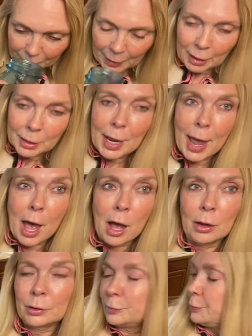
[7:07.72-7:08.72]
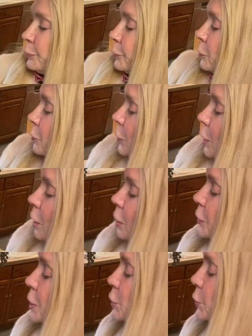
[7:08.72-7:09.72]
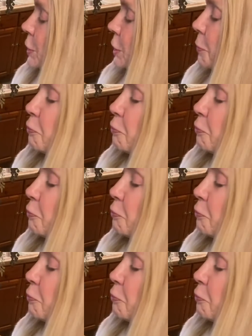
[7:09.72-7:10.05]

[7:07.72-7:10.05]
Now, this was a